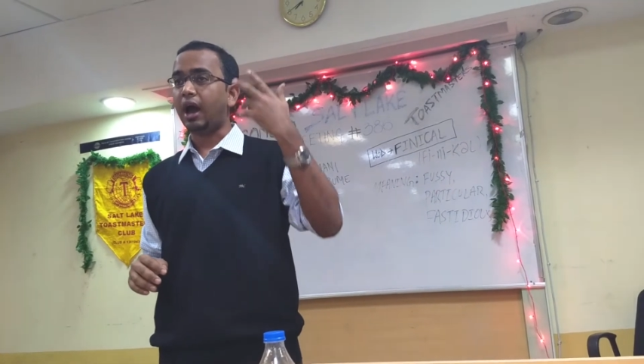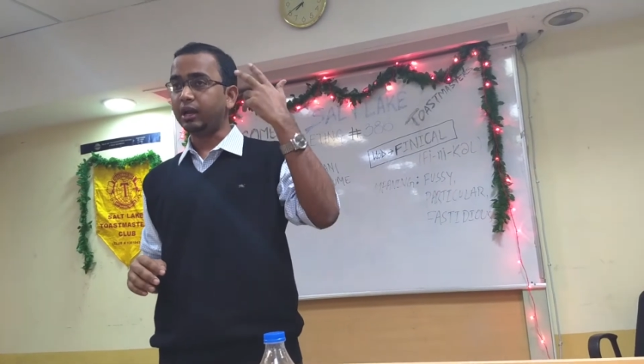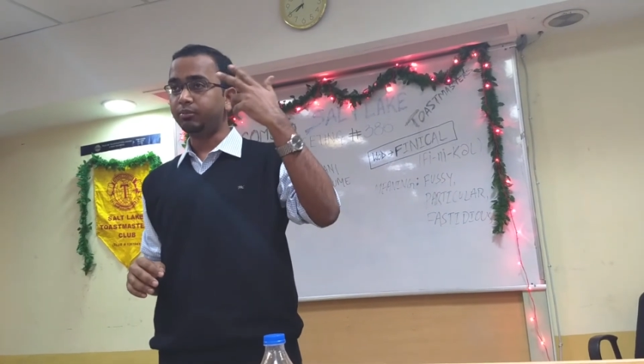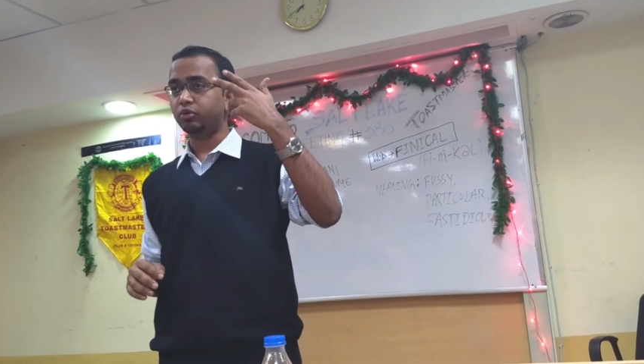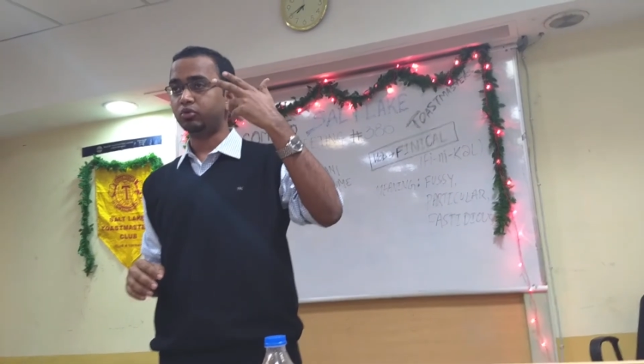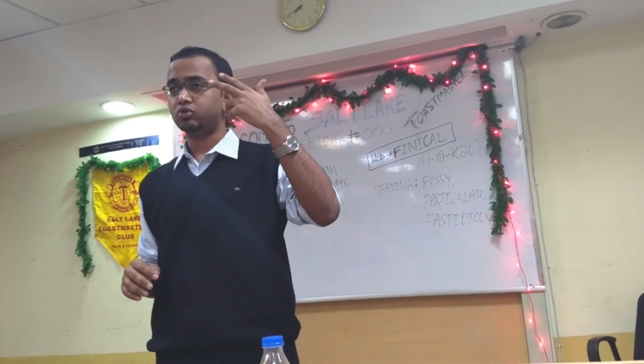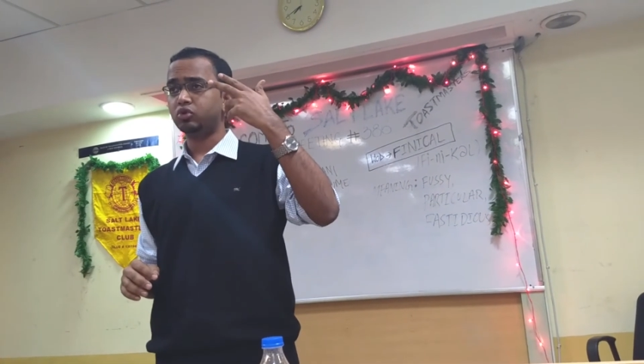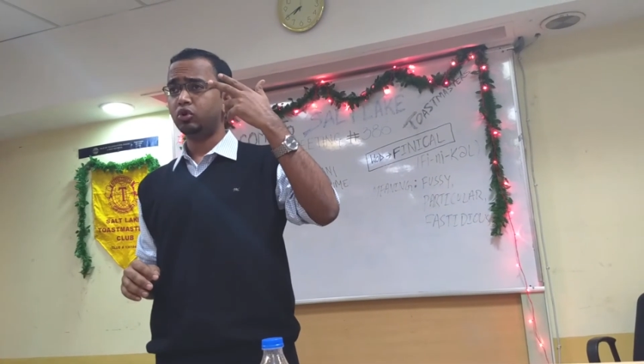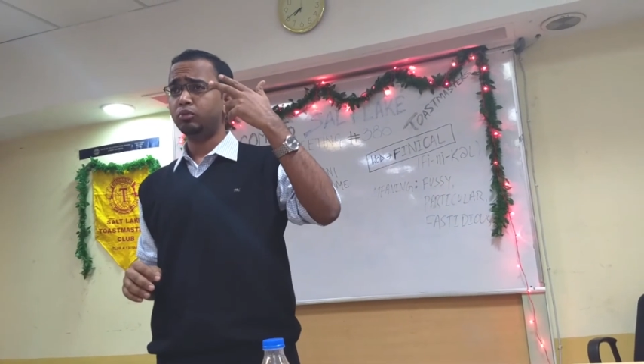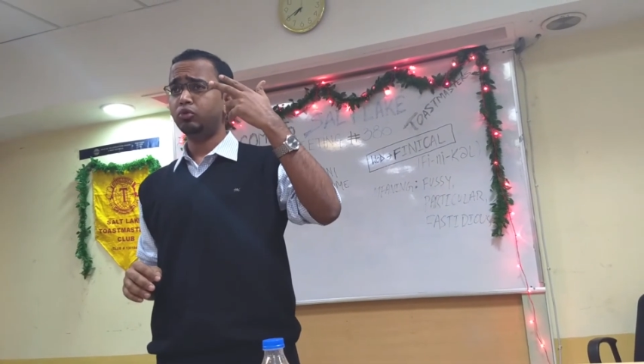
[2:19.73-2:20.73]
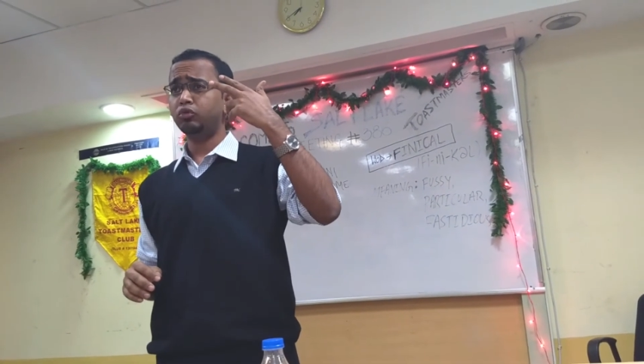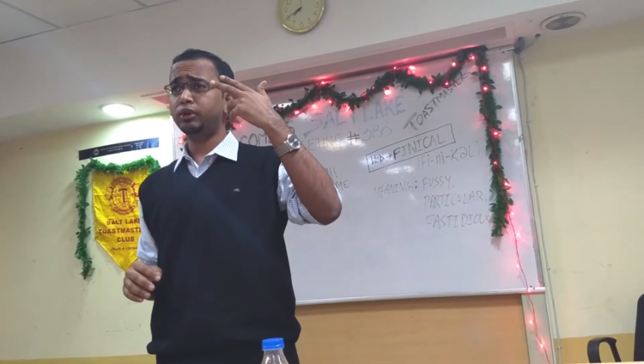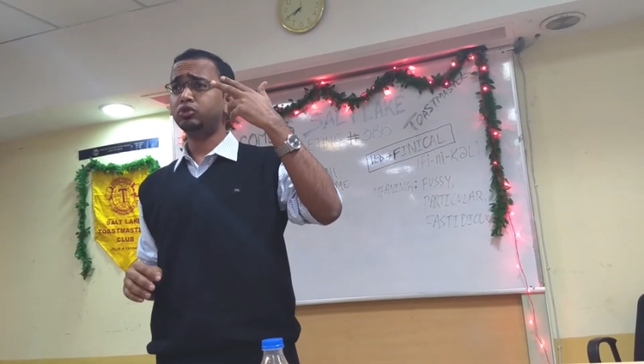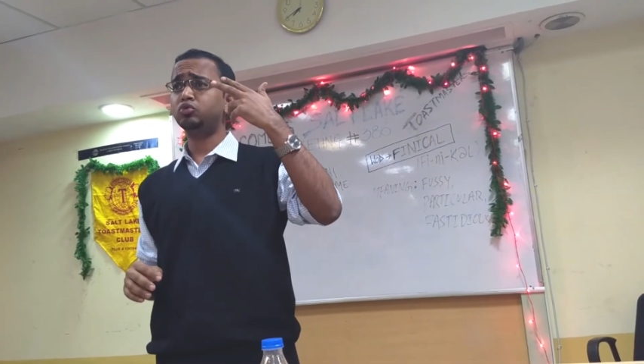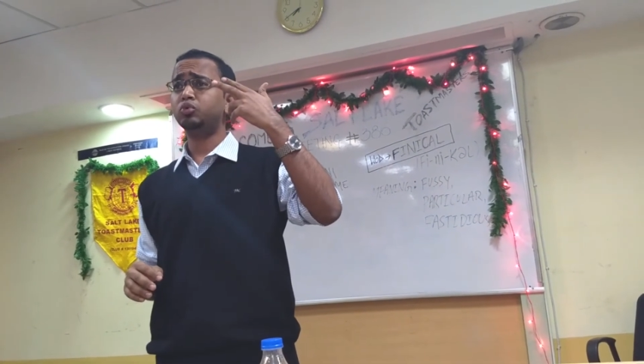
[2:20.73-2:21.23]
eyebrows
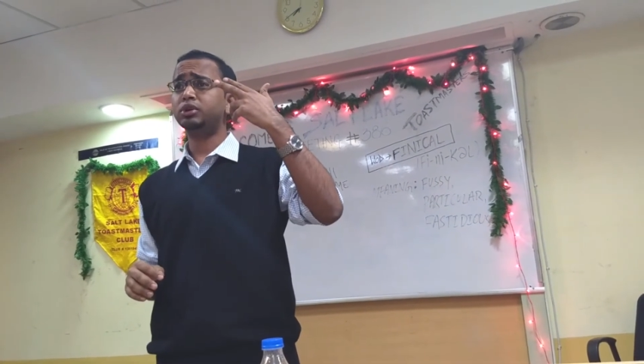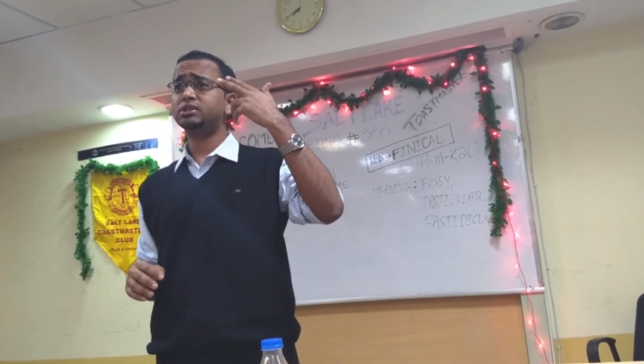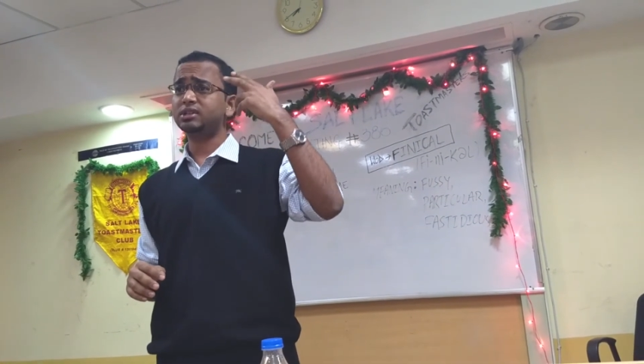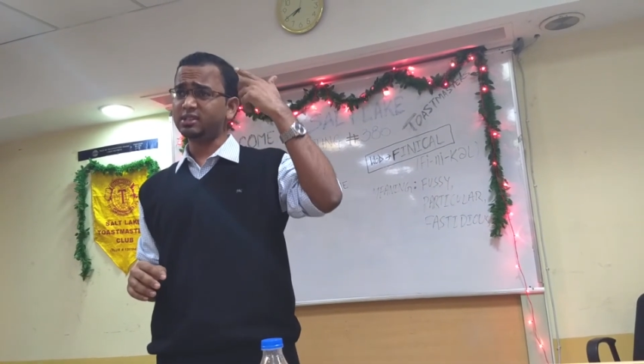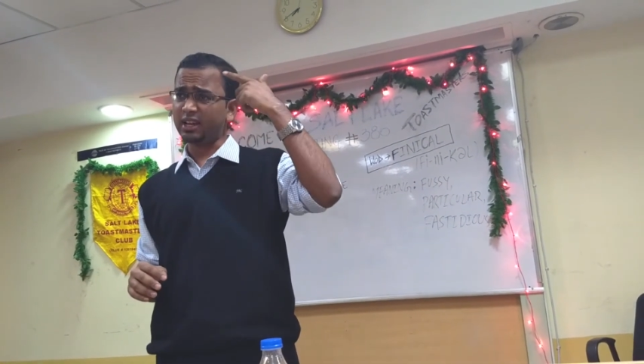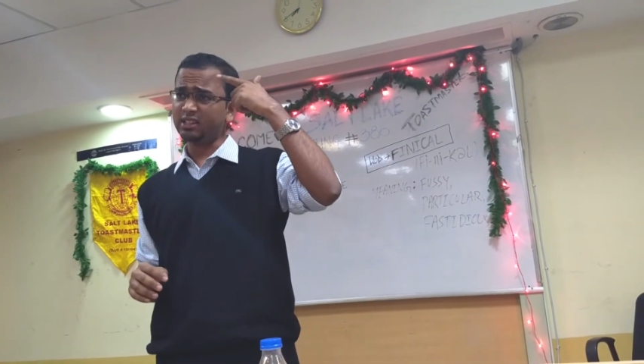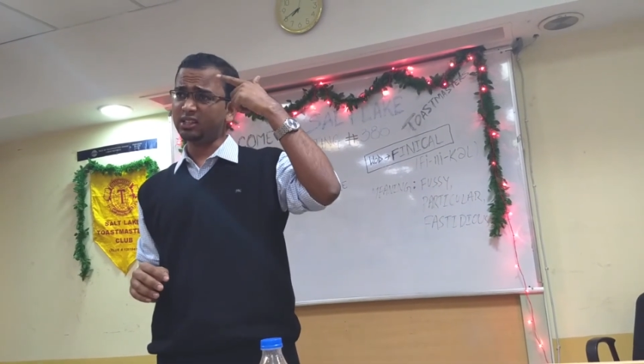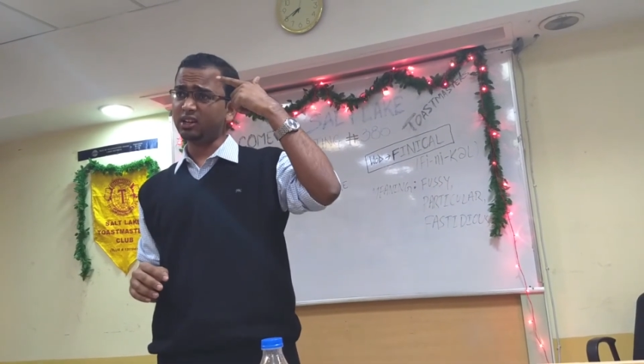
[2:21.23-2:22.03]
moving towards the center,